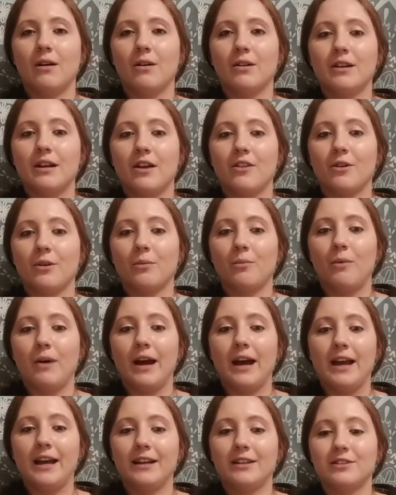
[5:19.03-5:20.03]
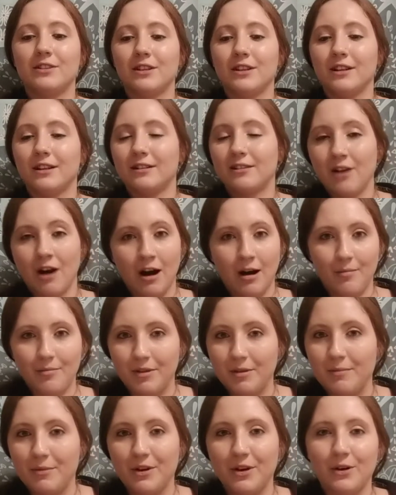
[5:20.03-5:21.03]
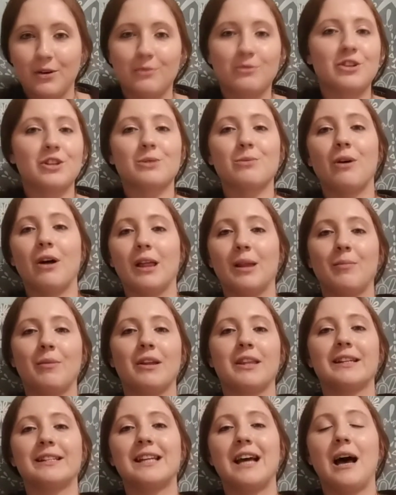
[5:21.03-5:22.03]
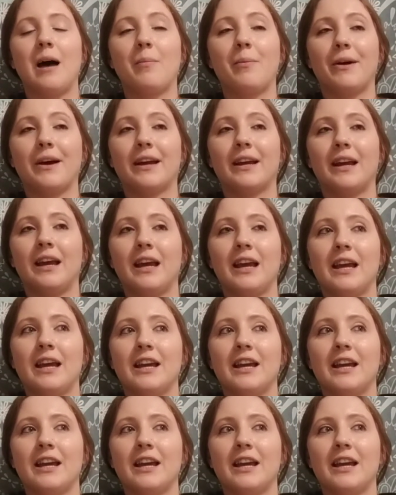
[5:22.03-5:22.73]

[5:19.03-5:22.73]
Another way to calm the mood, just while I'm on the topic,